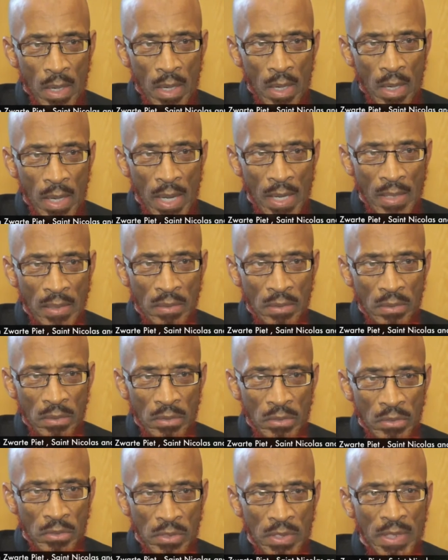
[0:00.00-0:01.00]
and
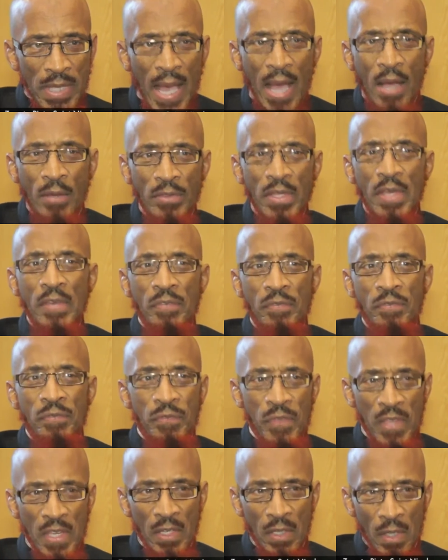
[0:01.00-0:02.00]
see how they
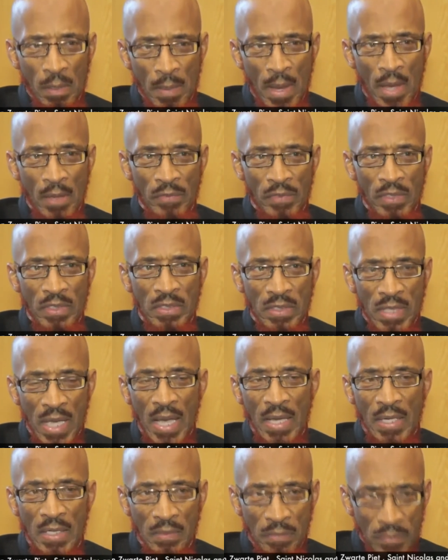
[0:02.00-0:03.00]
feel about this
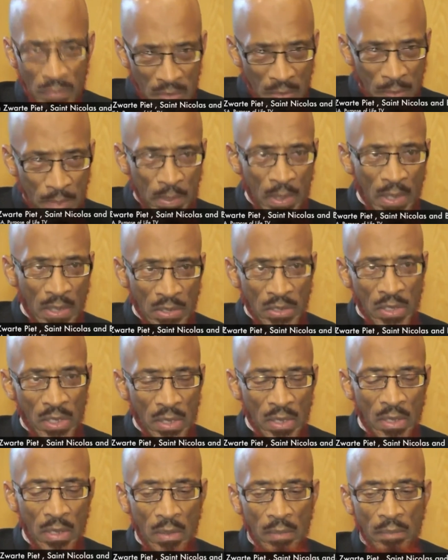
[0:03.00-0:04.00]
kind of
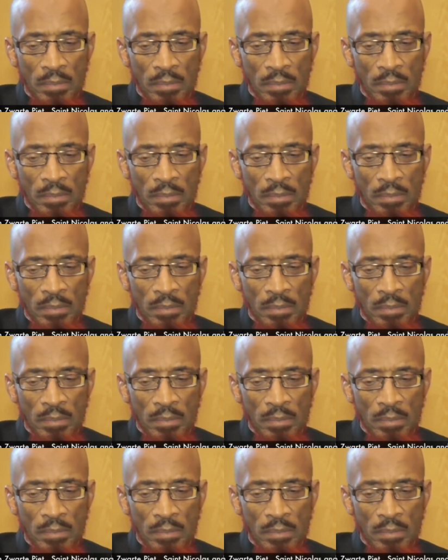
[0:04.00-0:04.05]
depiction,